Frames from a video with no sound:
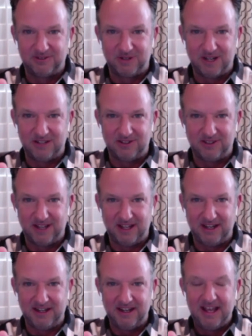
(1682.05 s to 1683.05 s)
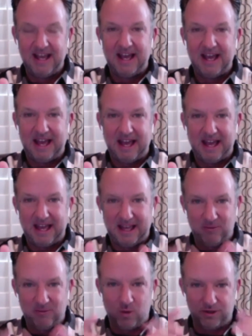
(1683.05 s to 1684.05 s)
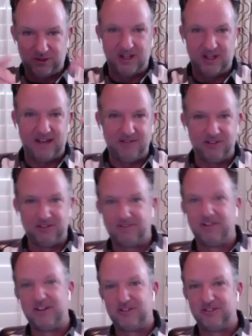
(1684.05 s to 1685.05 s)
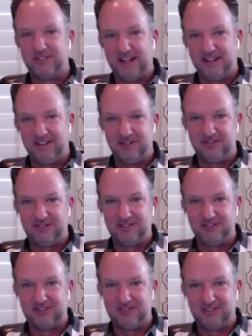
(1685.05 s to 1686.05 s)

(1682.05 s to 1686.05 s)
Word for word: Okay, so then once you have your differential diagnosis,